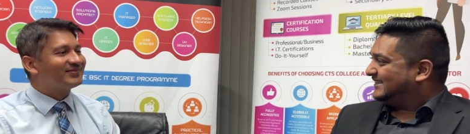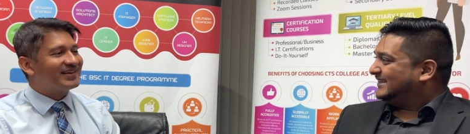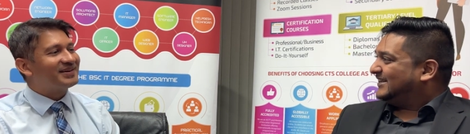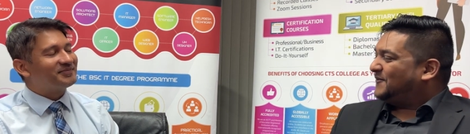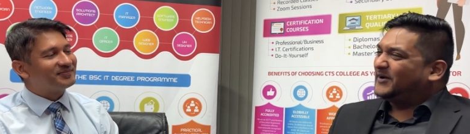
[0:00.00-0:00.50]

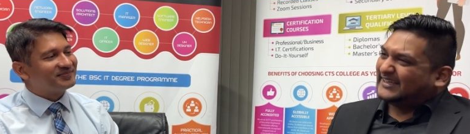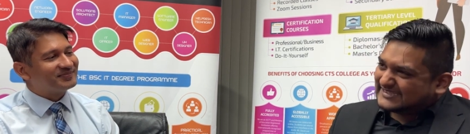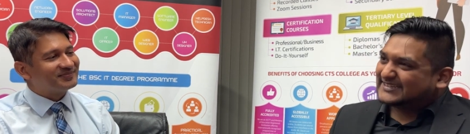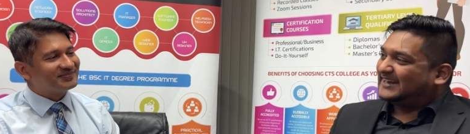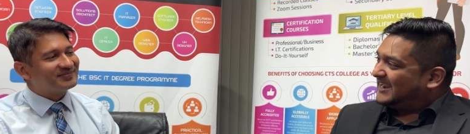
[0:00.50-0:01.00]
Speaker 1: Yeah. What else
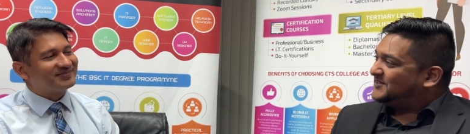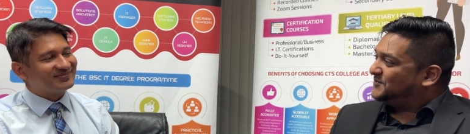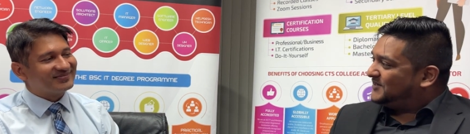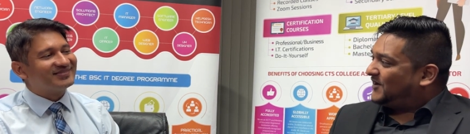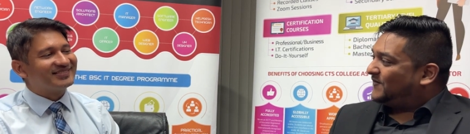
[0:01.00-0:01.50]
can I do
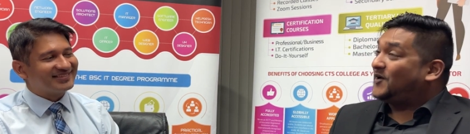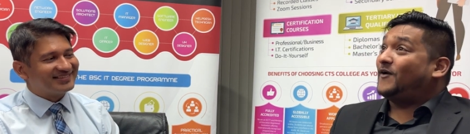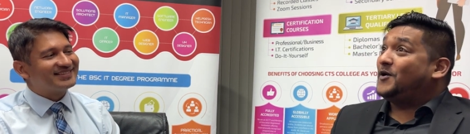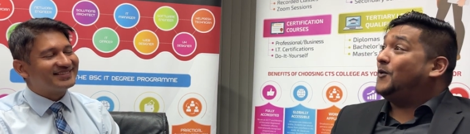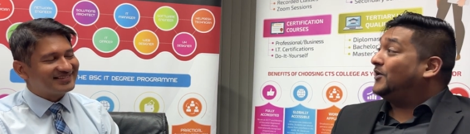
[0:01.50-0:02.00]
now? Now
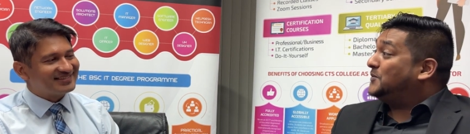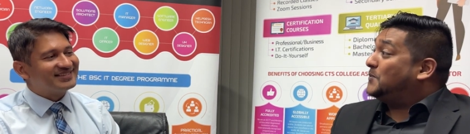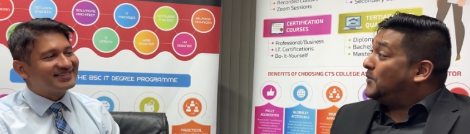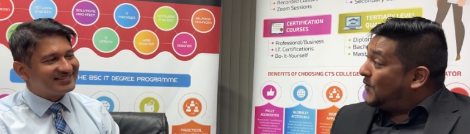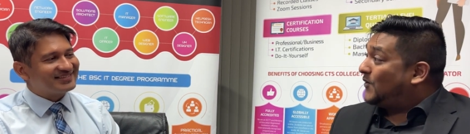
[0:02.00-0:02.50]
I want
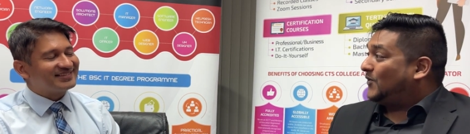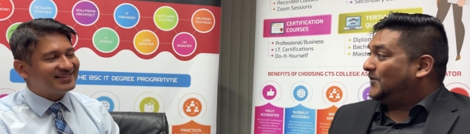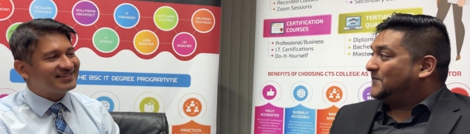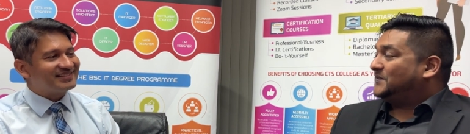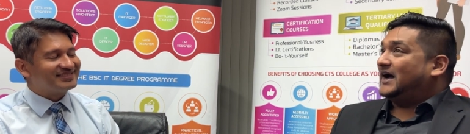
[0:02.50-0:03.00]
more.
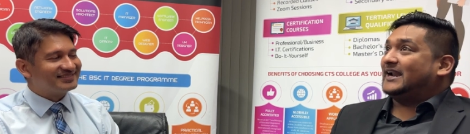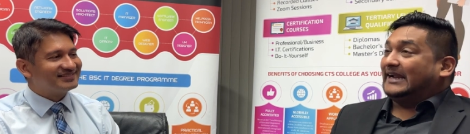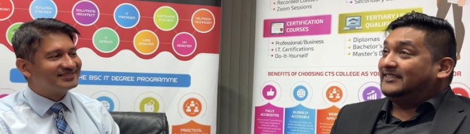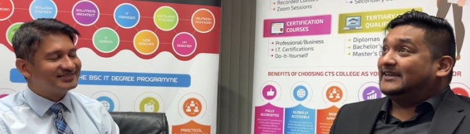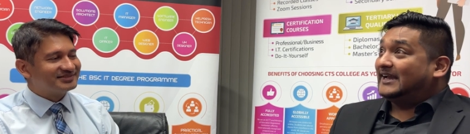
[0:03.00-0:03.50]
Yeah. And I
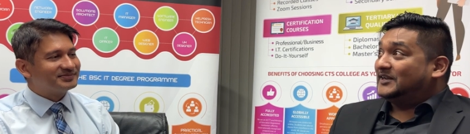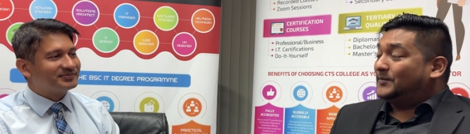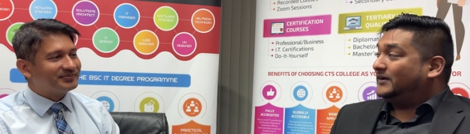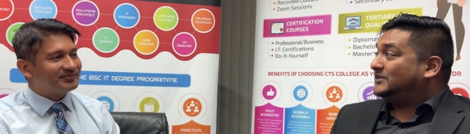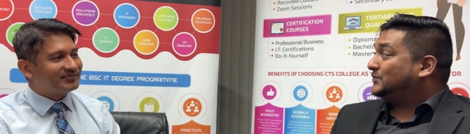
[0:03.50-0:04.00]
think
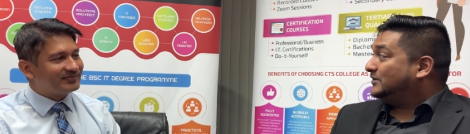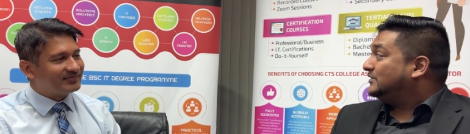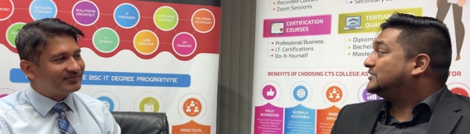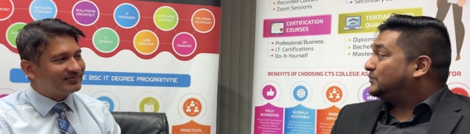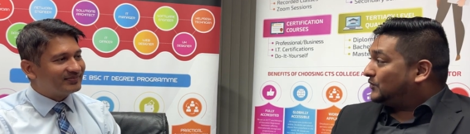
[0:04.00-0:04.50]
anybody doing
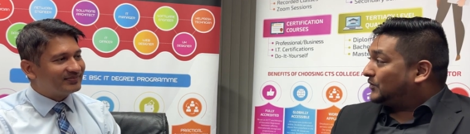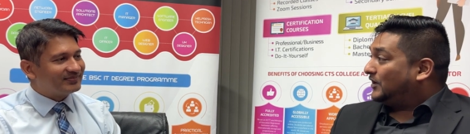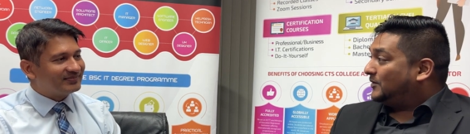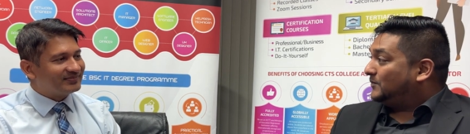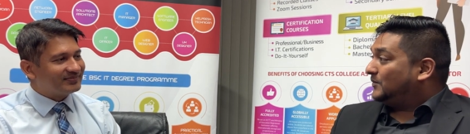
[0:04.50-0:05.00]
this
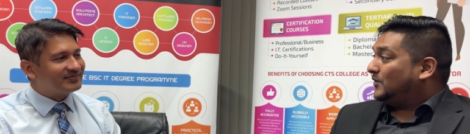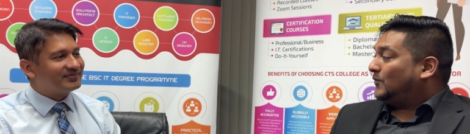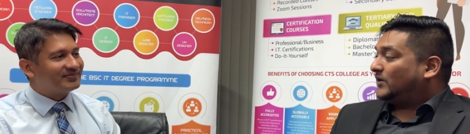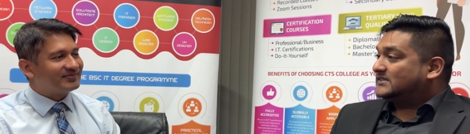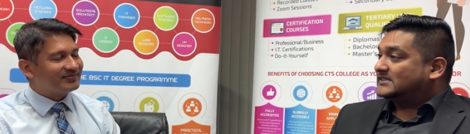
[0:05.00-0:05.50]
program
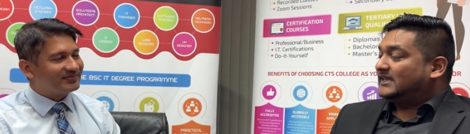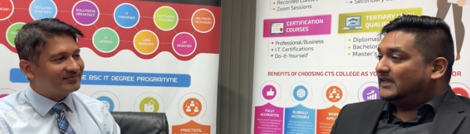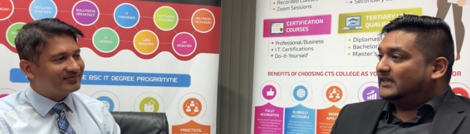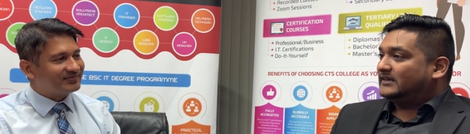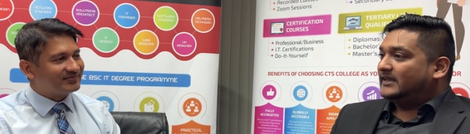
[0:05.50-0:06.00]
once they,
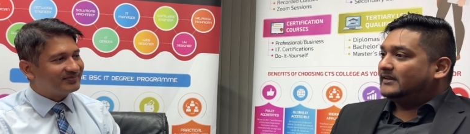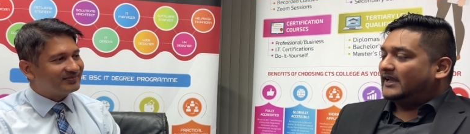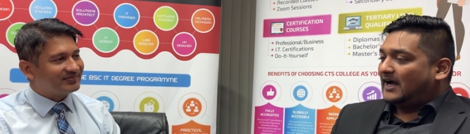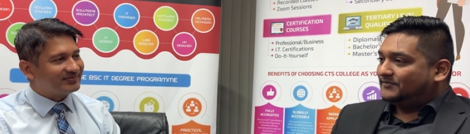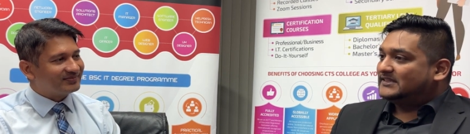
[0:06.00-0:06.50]
they, they
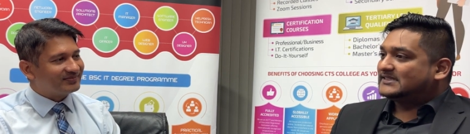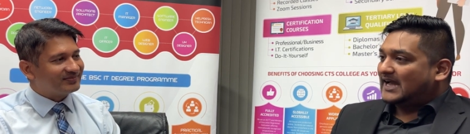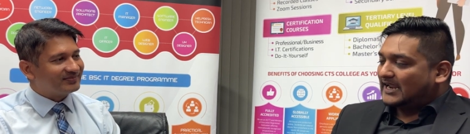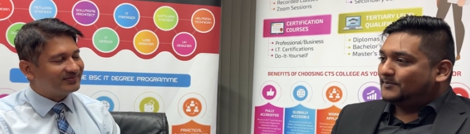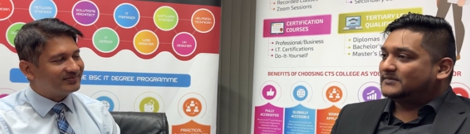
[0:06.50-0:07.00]
have the
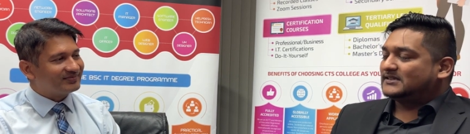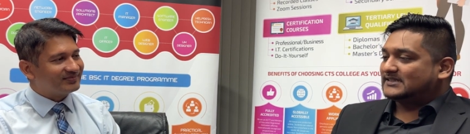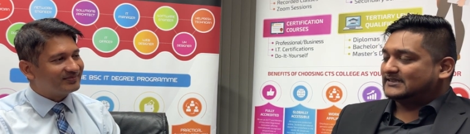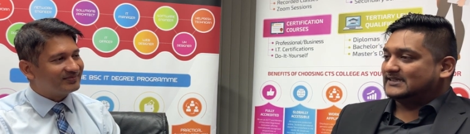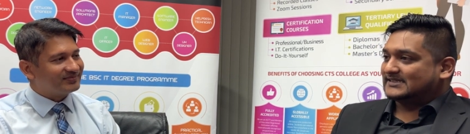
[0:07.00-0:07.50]
time to
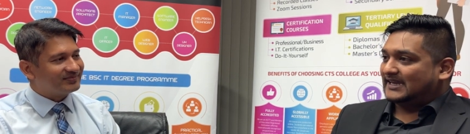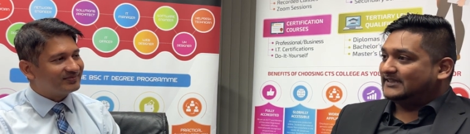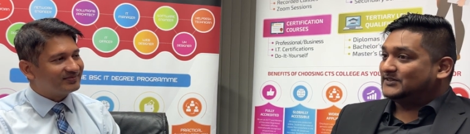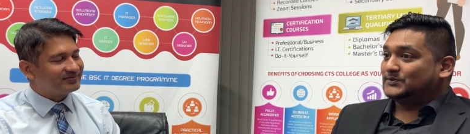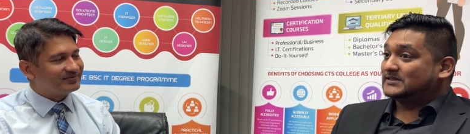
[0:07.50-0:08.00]
set aside
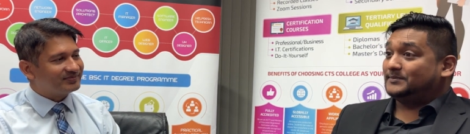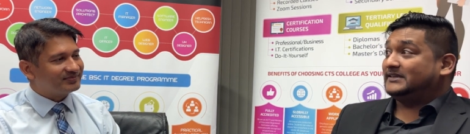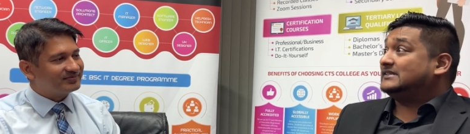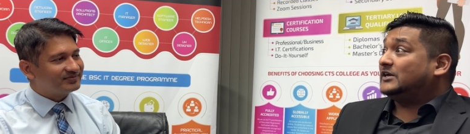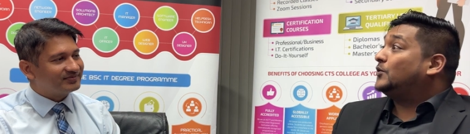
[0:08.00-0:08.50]
to do something
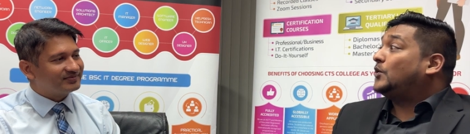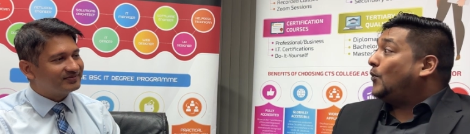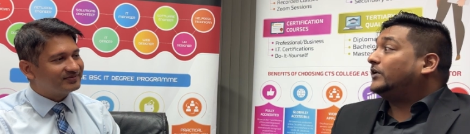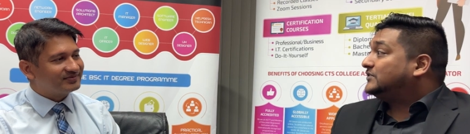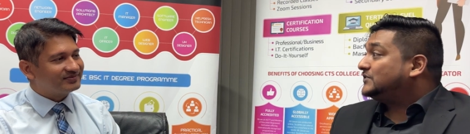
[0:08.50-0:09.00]
else, they're going to
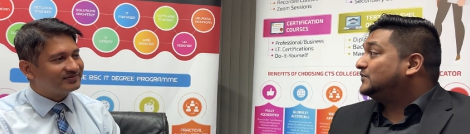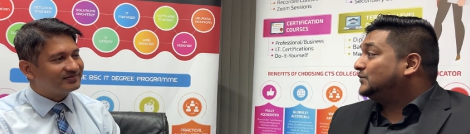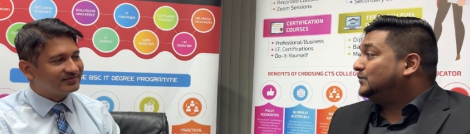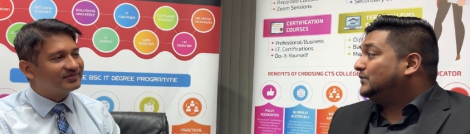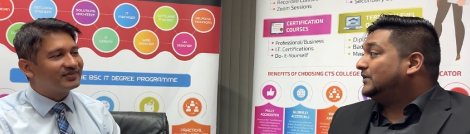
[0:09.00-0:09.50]
want to
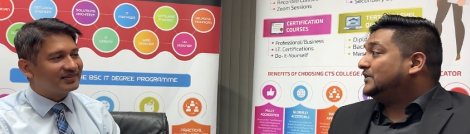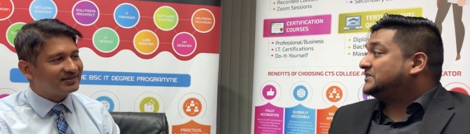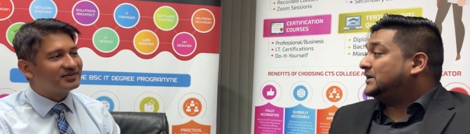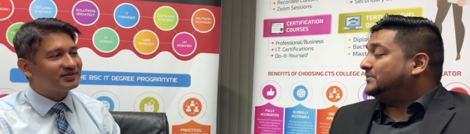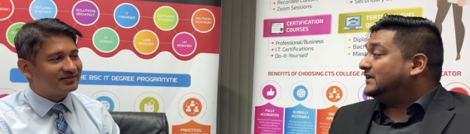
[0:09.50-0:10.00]
do
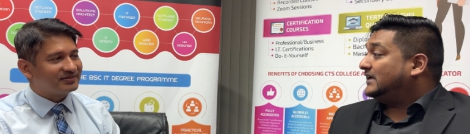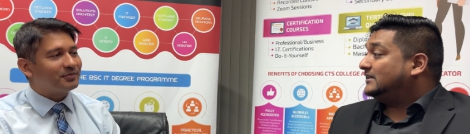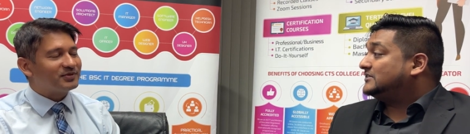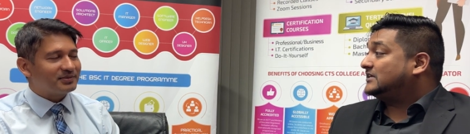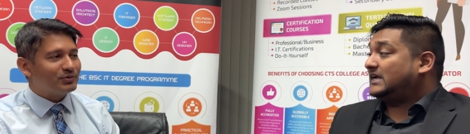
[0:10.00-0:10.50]
something, something
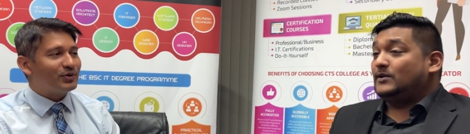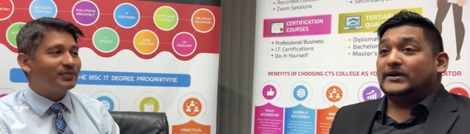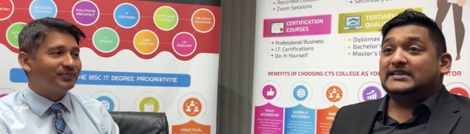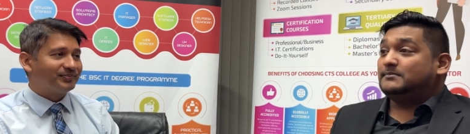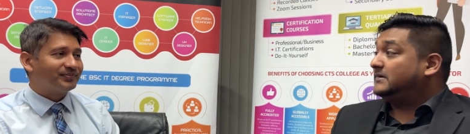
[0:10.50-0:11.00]
else. Because I
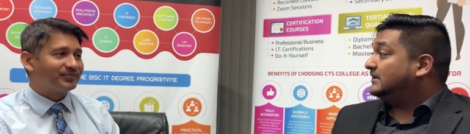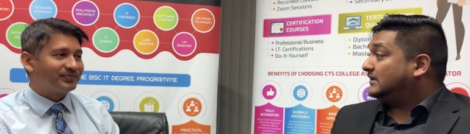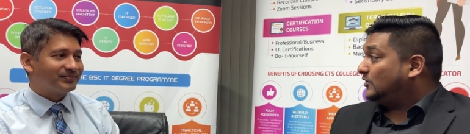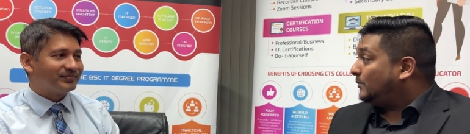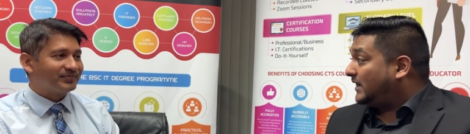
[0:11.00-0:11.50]
went
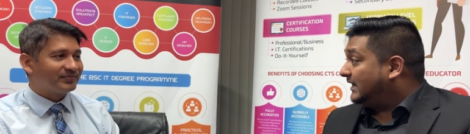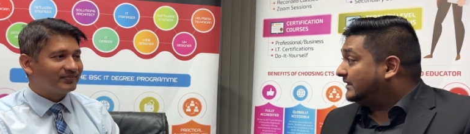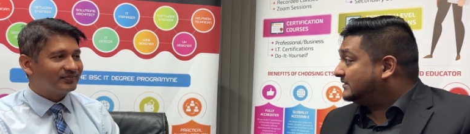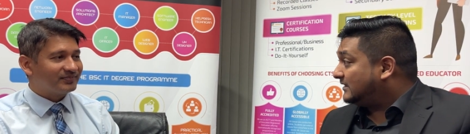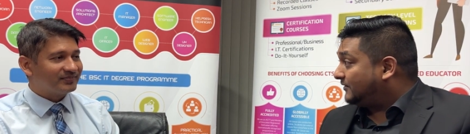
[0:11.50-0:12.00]
immediately on my
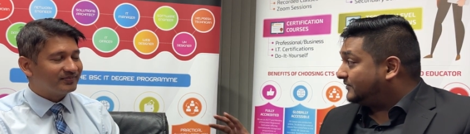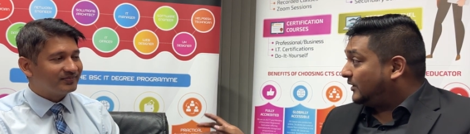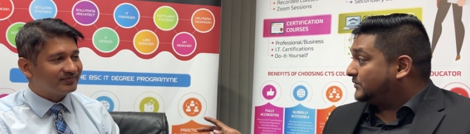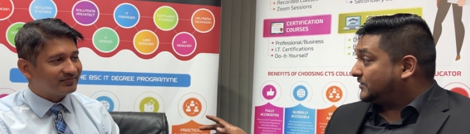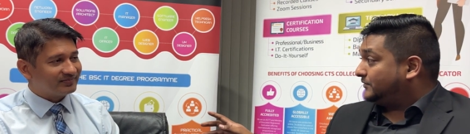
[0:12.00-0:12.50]
LinkedIn after I
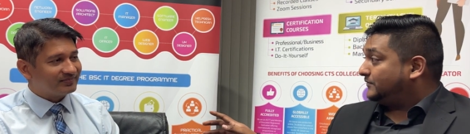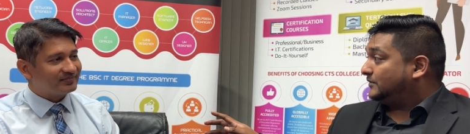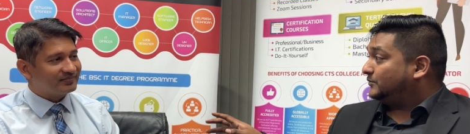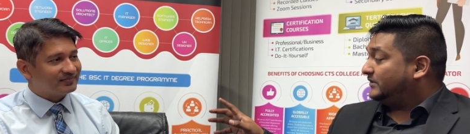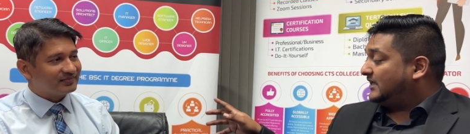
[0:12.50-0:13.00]
was
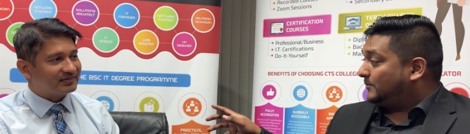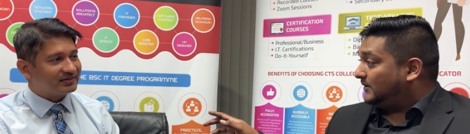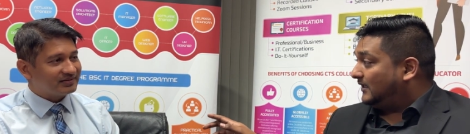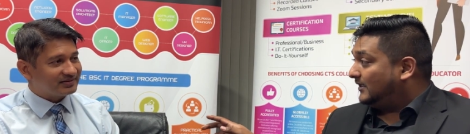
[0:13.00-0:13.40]
confirmed with the MBA